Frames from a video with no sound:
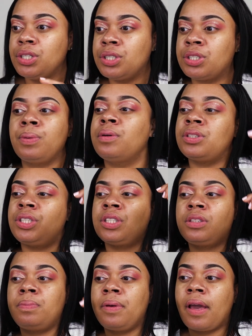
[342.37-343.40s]
You're supposed to
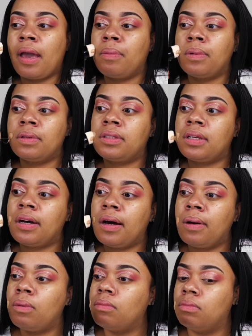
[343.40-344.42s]
just be able to